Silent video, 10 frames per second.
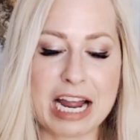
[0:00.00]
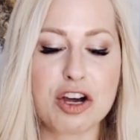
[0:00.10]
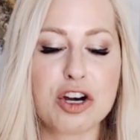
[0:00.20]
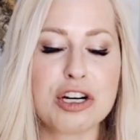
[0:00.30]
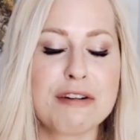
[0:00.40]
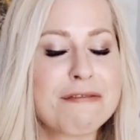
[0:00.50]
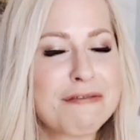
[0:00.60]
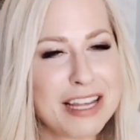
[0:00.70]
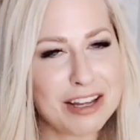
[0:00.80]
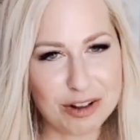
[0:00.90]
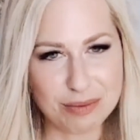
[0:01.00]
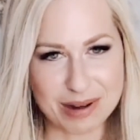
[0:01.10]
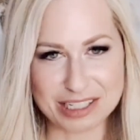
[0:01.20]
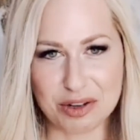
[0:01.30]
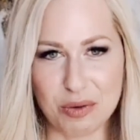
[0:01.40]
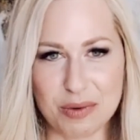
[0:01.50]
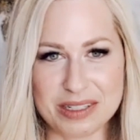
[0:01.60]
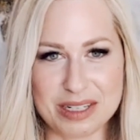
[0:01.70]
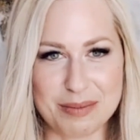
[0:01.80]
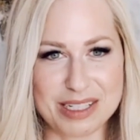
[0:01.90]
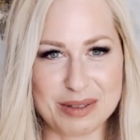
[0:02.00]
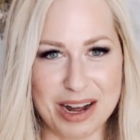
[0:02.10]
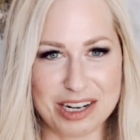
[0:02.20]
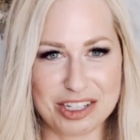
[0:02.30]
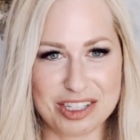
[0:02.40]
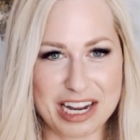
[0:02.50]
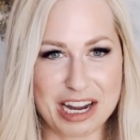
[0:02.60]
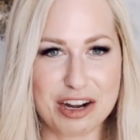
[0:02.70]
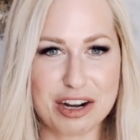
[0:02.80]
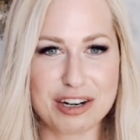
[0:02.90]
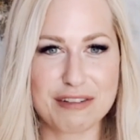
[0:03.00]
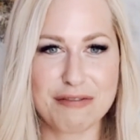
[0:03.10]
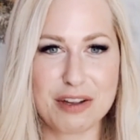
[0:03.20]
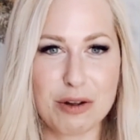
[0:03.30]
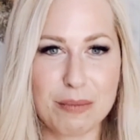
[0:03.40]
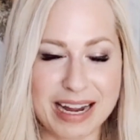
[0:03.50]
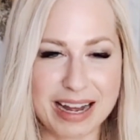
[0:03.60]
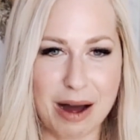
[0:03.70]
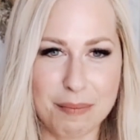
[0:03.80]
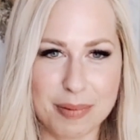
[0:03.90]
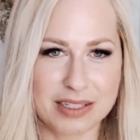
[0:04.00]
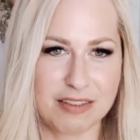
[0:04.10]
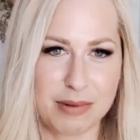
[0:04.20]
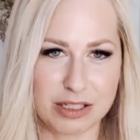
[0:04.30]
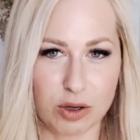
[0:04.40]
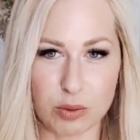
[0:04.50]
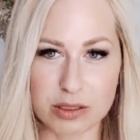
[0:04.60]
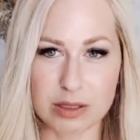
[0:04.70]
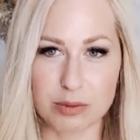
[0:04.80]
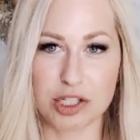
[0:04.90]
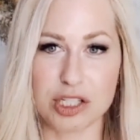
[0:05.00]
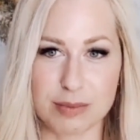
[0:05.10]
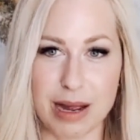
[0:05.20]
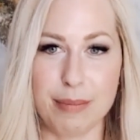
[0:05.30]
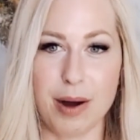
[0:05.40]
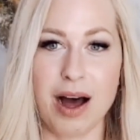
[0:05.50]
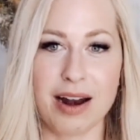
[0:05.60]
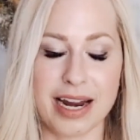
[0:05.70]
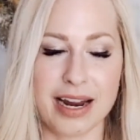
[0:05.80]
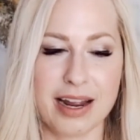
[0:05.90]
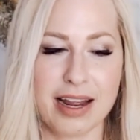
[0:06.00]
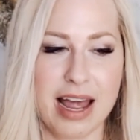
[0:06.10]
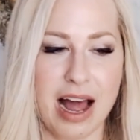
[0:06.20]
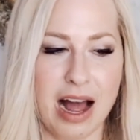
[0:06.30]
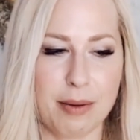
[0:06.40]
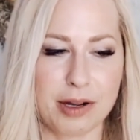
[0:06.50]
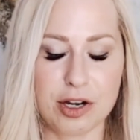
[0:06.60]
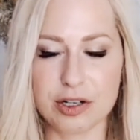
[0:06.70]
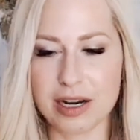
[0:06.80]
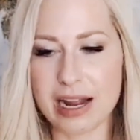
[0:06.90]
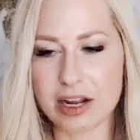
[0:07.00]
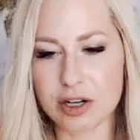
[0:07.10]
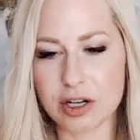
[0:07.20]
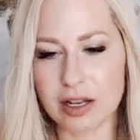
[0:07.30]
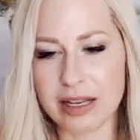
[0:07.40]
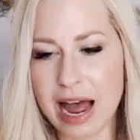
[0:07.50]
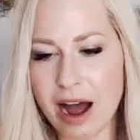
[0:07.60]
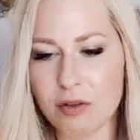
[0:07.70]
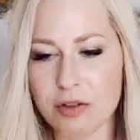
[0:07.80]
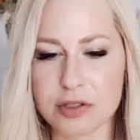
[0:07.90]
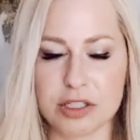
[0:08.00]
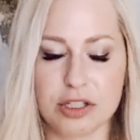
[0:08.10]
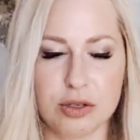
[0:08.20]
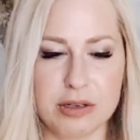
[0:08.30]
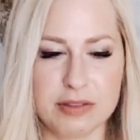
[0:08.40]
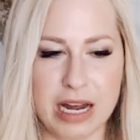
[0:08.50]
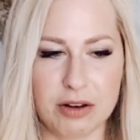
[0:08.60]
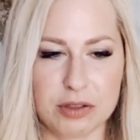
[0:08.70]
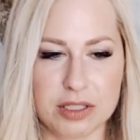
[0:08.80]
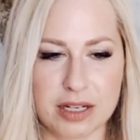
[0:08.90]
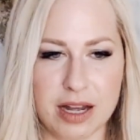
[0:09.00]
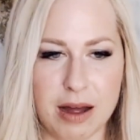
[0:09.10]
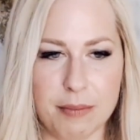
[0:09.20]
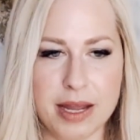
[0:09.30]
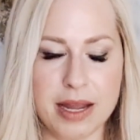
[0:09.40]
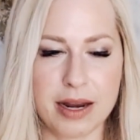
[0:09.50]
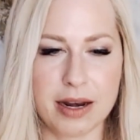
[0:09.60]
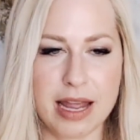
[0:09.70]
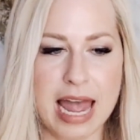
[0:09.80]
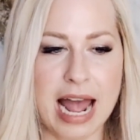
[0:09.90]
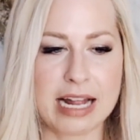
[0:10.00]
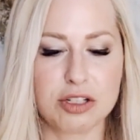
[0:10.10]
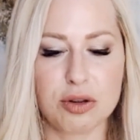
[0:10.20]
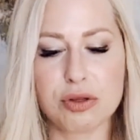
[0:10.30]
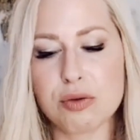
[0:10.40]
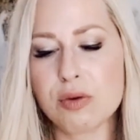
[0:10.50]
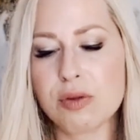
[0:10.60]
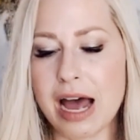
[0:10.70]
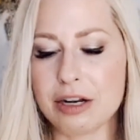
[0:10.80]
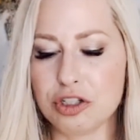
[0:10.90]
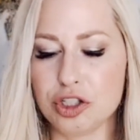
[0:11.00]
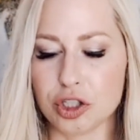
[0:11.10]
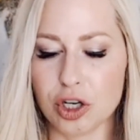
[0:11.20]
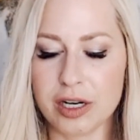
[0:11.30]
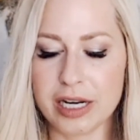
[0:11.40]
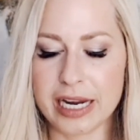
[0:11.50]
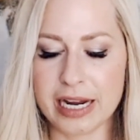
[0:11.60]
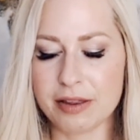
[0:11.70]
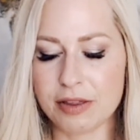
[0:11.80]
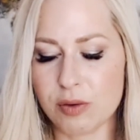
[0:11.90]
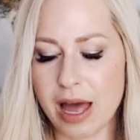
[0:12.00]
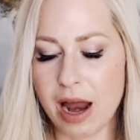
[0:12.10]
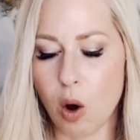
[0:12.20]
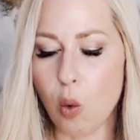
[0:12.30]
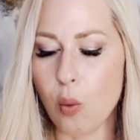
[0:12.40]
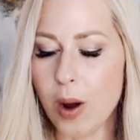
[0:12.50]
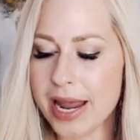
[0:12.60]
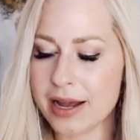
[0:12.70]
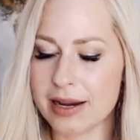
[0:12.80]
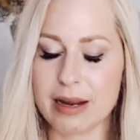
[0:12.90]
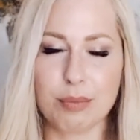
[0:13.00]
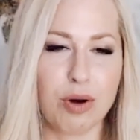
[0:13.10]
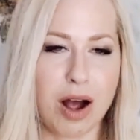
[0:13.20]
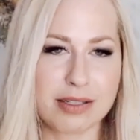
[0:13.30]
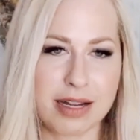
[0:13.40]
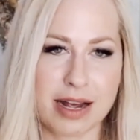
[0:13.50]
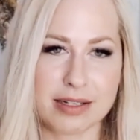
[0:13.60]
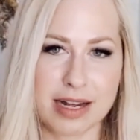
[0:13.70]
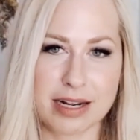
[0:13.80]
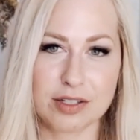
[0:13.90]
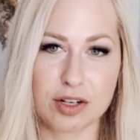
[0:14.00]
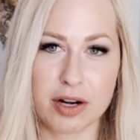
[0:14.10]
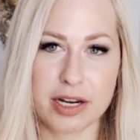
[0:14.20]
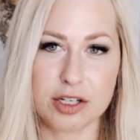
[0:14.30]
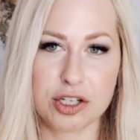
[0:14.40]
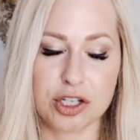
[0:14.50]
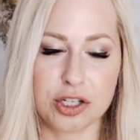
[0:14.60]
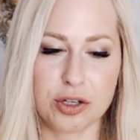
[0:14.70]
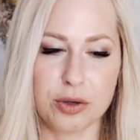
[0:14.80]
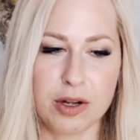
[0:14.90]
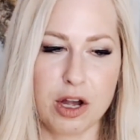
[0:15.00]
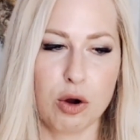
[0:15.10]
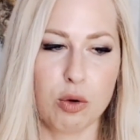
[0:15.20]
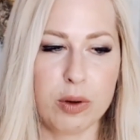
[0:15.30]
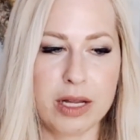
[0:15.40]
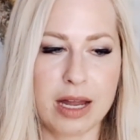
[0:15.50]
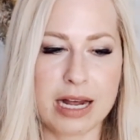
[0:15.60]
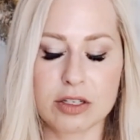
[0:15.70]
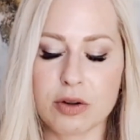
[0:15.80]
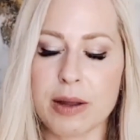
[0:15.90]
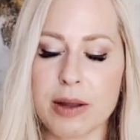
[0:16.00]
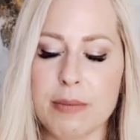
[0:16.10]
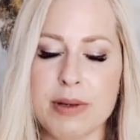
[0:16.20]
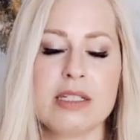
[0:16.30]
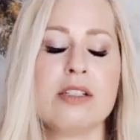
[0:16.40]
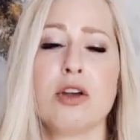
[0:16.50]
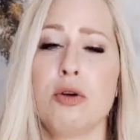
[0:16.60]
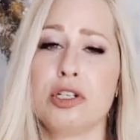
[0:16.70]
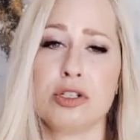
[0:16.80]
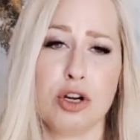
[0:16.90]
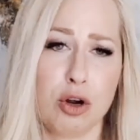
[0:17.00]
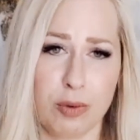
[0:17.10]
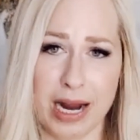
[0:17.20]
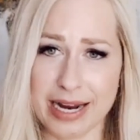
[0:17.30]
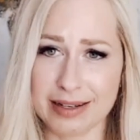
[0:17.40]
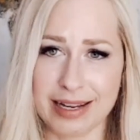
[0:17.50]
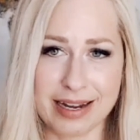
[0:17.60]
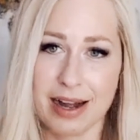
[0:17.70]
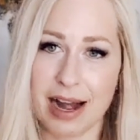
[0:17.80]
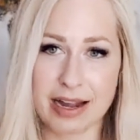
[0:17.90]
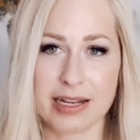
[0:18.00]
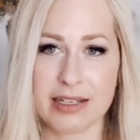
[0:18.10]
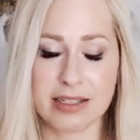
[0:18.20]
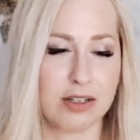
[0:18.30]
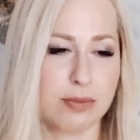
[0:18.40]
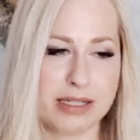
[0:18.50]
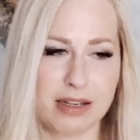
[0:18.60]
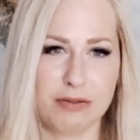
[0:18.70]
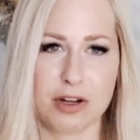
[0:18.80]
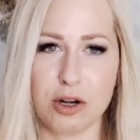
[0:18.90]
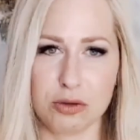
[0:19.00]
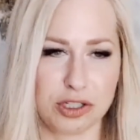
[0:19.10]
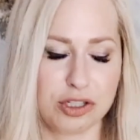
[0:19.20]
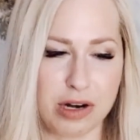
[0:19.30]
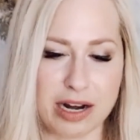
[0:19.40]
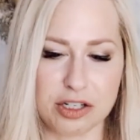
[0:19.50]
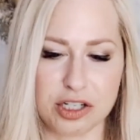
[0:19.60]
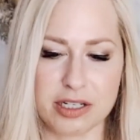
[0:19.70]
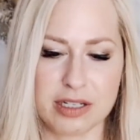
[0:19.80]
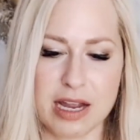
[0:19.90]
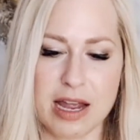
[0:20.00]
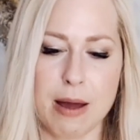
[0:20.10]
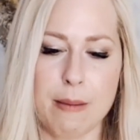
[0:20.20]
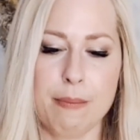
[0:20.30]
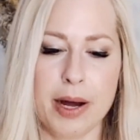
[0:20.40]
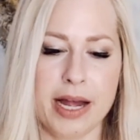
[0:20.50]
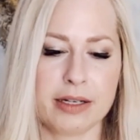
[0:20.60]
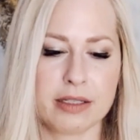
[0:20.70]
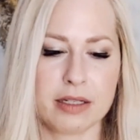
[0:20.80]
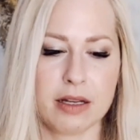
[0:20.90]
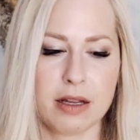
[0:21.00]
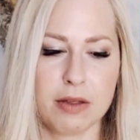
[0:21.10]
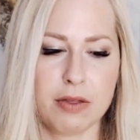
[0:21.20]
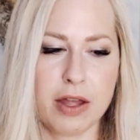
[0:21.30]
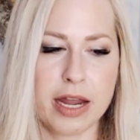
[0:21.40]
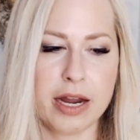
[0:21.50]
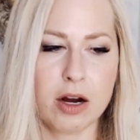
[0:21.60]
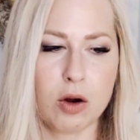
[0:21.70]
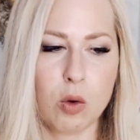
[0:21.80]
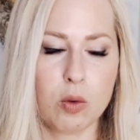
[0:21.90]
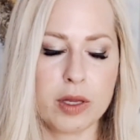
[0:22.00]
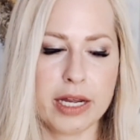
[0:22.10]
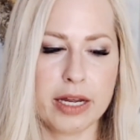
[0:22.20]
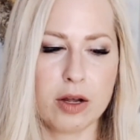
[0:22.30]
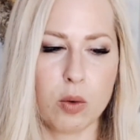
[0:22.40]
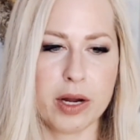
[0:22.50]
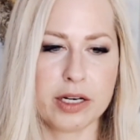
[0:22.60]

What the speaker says: couldn't feel my soul wisdom as much. Like I couldn't feel my compass of my soul wisdom, which is my body. I couldn't allow those intuitive downloads to come in. And so through that journey and through that awakening process, I started to realize, okay, business coaches are great. Like I consider myself a coach and strategist, but they are only going